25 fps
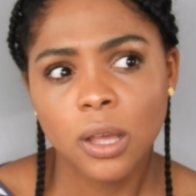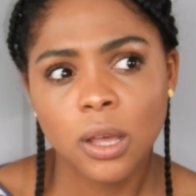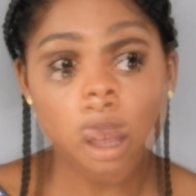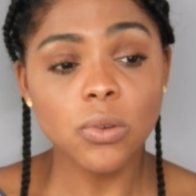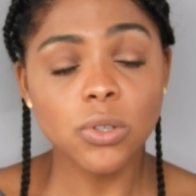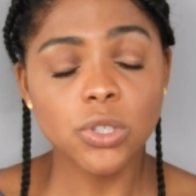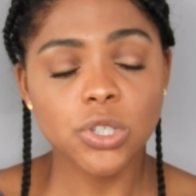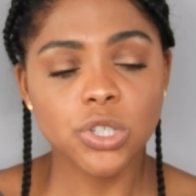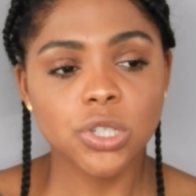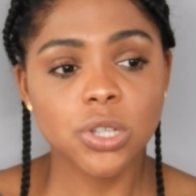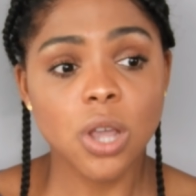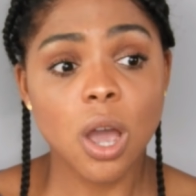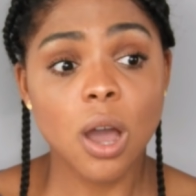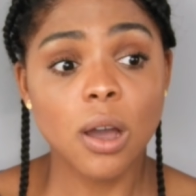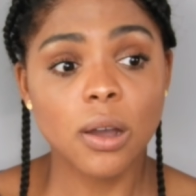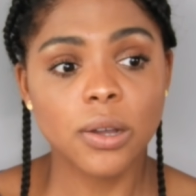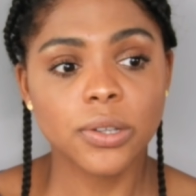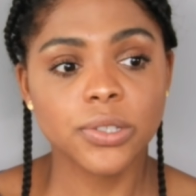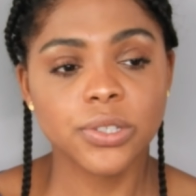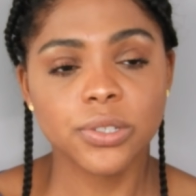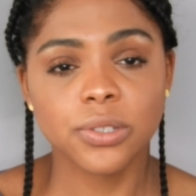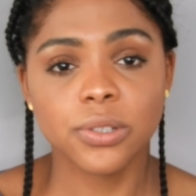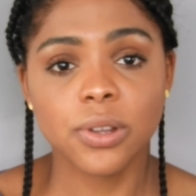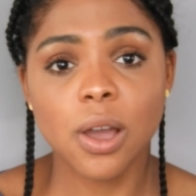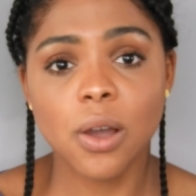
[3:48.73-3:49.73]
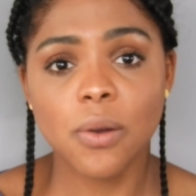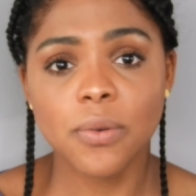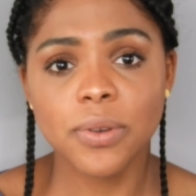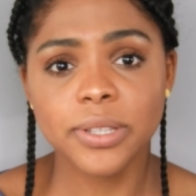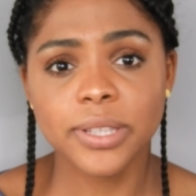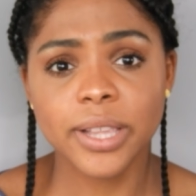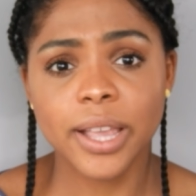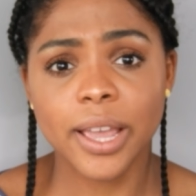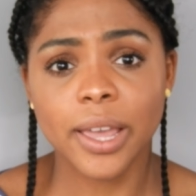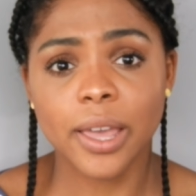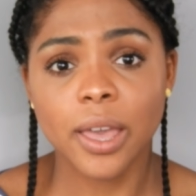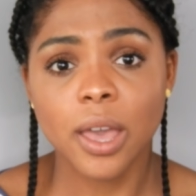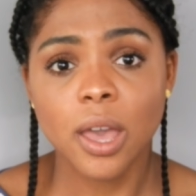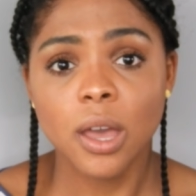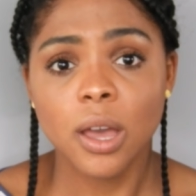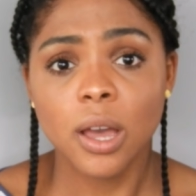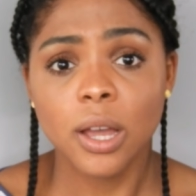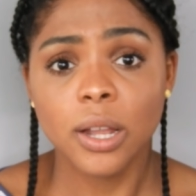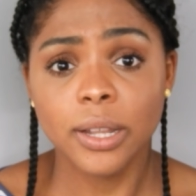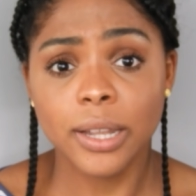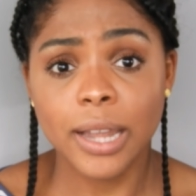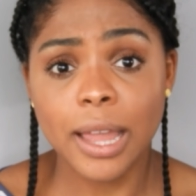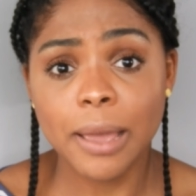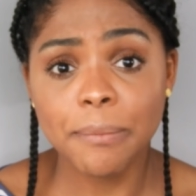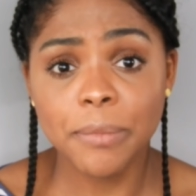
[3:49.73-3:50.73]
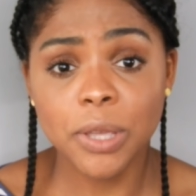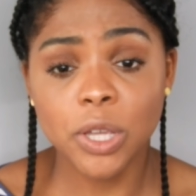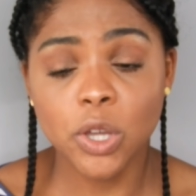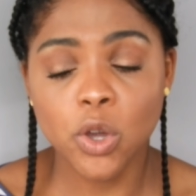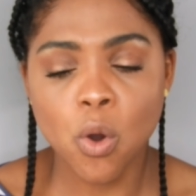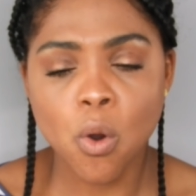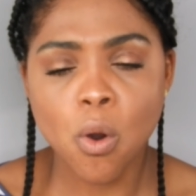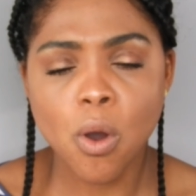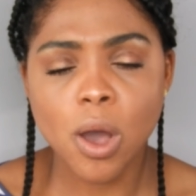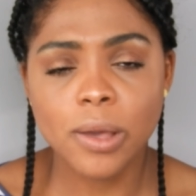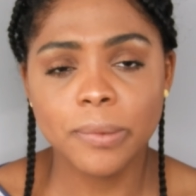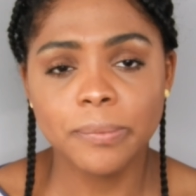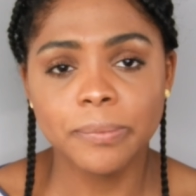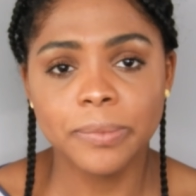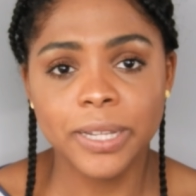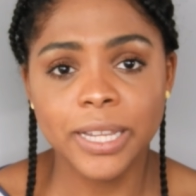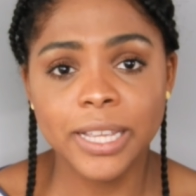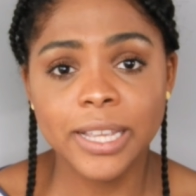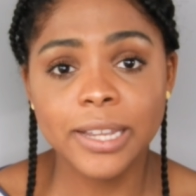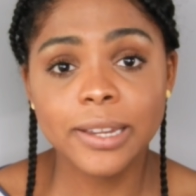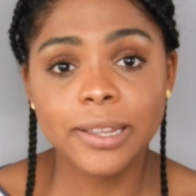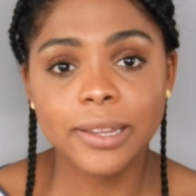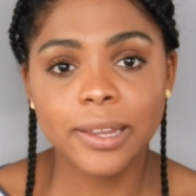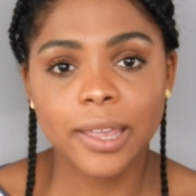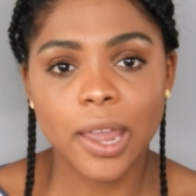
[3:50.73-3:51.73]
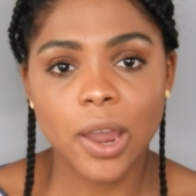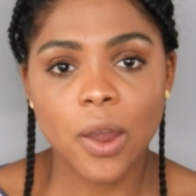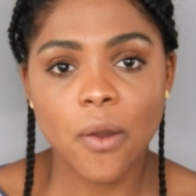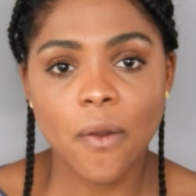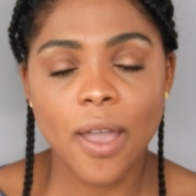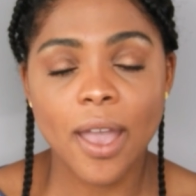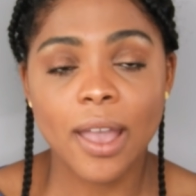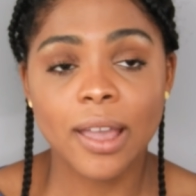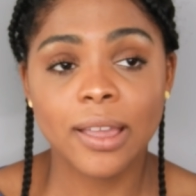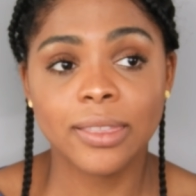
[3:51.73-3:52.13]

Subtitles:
And I was shocked, you know. I was like, let me go, I'm bleeding here.